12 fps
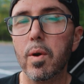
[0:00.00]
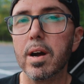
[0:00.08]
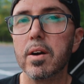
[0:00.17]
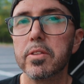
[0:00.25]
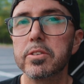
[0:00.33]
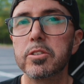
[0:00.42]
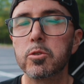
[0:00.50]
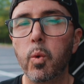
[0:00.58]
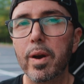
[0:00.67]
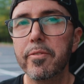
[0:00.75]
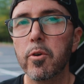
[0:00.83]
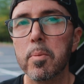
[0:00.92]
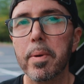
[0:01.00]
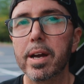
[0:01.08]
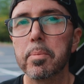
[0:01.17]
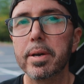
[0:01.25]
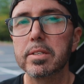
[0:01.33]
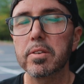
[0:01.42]
Well, there's a 24
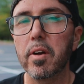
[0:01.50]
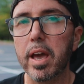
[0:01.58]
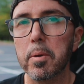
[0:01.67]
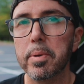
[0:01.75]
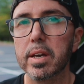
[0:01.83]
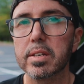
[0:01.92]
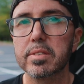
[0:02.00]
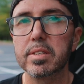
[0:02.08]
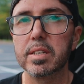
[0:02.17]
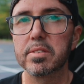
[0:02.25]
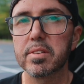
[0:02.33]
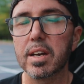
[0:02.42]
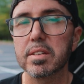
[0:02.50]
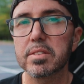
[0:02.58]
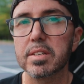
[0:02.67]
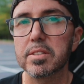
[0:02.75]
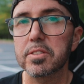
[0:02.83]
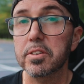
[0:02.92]
megapixel APS-C size
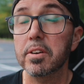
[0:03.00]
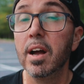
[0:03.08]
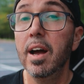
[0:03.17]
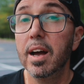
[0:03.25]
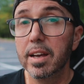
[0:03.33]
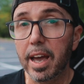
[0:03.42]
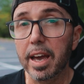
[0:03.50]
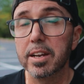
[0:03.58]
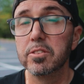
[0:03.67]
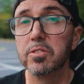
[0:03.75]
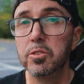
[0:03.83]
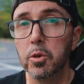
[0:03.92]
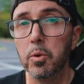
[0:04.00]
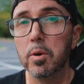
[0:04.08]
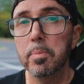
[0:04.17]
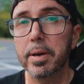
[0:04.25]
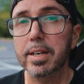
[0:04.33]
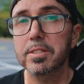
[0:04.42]
sensor, Canon's
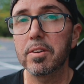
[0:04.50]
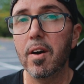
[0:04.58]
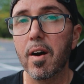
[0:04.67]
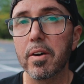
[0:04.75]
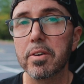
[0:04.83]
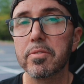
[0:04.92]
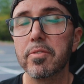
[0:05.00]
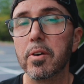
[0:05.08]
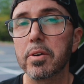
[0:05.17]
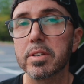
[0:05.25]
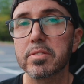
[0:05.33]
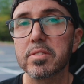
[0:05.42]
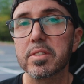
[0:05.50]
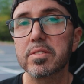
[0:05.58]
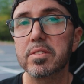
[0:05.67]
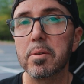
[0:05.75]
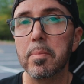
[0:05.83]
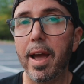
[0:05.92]
dual pixel autofocus
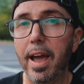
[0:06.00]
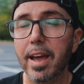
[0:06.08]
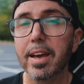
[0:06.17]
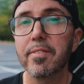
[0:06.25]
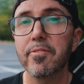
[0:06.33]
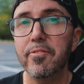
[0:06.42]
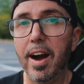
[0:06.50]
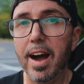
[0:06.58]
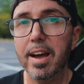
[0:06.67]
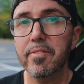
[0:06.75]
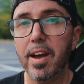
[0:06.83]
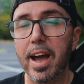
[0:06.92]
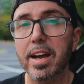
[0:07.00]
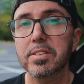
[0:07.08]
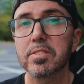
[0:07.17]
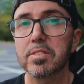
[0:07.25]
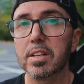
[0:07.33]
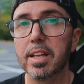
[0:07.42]
system, and
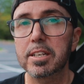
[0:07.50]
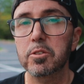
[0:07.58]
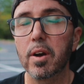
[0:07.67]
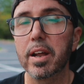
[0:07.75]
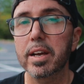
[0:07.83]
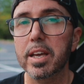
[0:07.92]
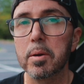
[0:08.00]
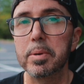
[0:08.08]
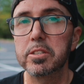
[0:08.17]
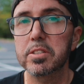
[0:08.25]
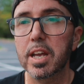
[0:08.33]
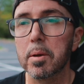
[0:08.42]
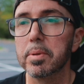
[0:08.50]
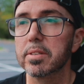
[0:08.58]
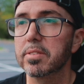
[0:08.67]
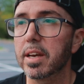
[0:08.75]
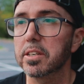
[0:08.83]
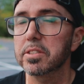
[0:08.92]
5-axis electronic image
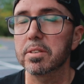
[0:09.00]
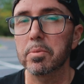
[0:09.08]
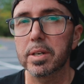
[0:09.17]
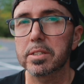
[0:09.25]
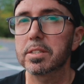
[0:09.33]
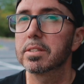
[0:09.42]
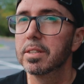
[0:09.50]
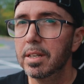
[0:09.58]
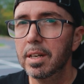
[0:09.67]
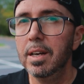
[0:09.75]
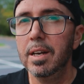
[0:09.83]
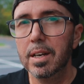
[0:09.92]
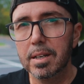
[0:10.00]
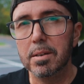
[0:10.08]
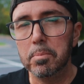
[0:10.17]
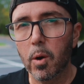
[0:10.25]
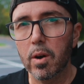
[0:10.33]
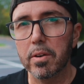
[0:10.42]
stabilization, which,
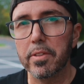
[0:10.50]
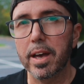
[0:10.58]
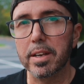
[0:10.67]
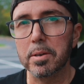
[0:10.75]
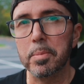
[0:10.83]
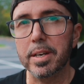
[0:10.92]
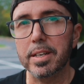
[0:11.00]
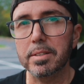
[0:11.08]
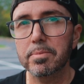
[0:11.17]
more on that in a minute.